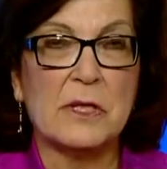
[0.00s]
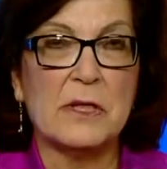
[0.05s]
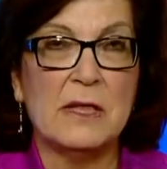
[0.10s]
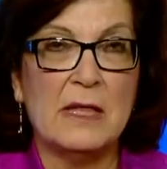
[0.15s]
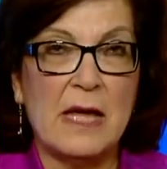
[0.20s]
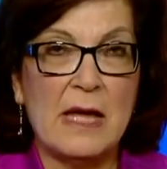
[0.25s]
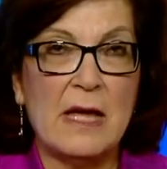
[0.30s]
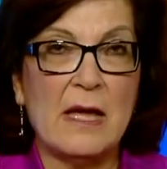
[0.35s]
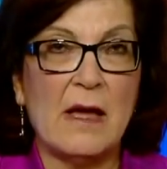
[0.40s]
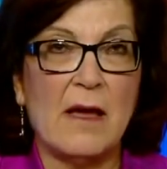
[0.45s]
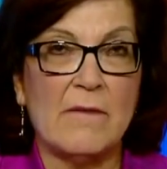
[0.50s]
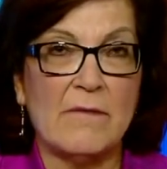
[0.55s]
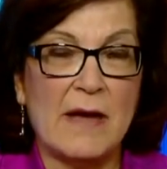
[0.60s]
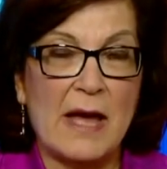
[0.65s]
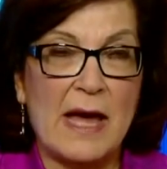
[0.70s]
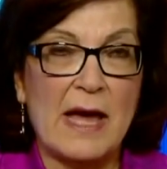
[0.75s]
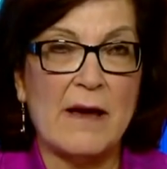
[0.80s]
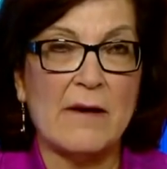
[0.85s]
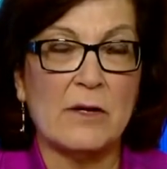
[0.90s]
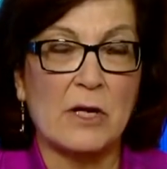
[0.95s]
They have
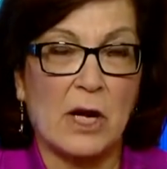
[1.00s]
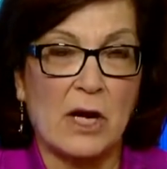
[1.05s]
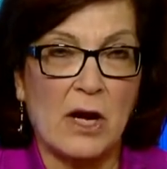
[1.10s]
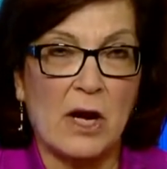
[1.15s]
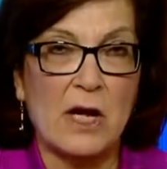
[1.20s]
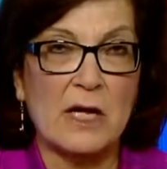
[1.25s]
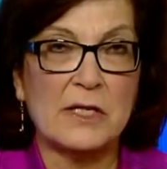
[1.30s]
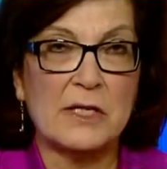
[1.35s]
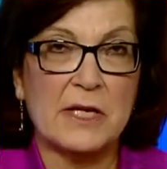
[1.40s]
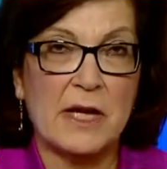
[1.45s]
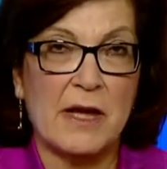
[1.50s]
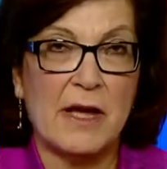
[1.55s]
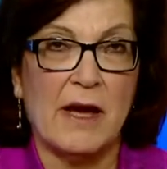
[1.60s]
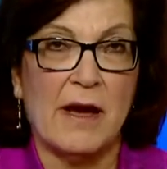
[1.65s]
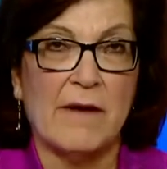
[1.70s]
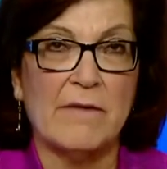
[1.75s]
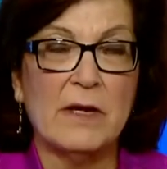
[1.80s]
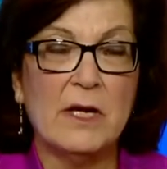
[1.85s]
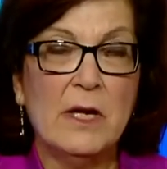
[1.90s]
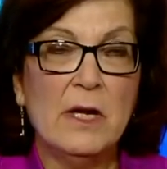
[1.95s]
got to
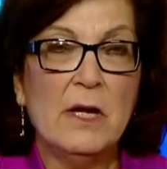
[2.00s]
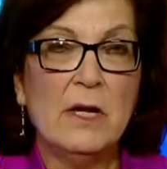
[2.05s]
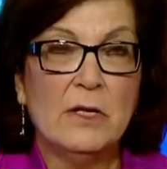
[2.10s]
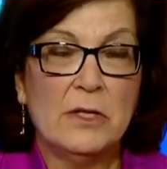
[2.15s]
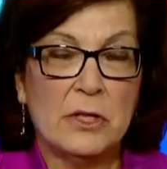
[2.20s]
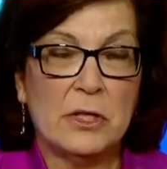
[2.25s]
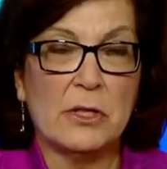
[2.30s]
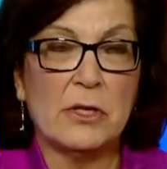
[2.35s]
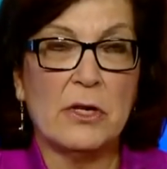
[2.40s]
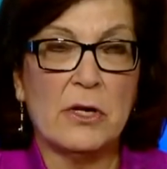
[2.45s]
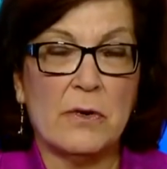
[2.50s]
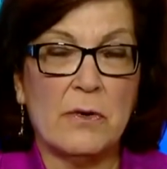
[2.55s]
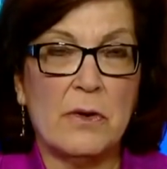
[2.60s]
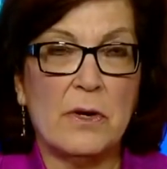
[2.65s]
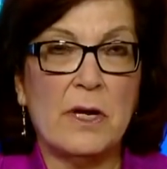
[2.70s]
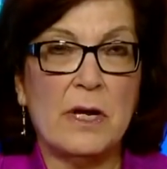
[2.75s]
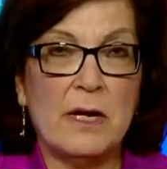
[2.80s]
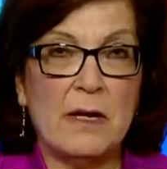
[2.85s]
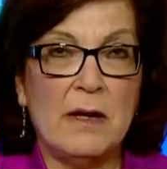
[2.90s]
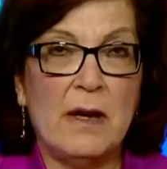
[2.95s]
have
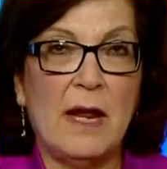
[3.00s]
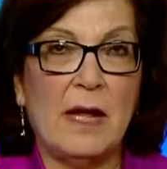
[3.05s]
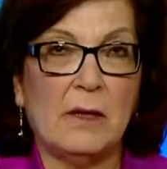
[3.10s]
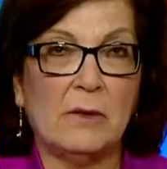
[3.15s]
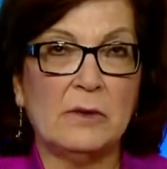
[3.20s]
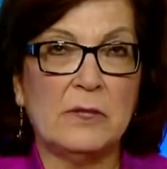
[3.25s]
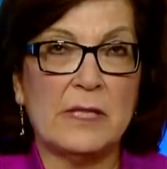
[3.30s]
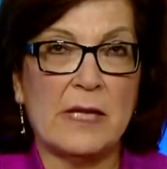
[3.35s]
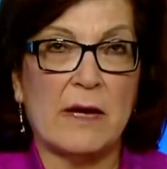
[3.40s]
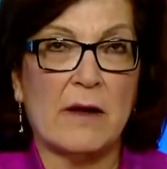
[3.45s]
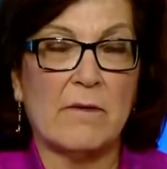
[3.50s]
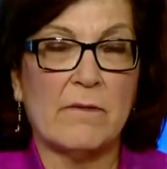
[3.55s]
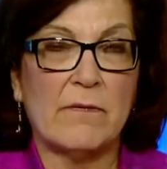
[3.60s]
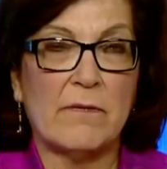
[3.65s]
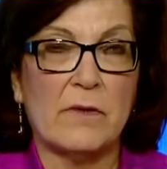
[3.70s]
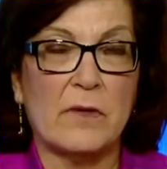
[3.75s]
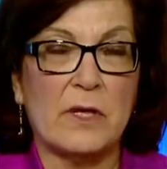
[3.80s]
security nailed down for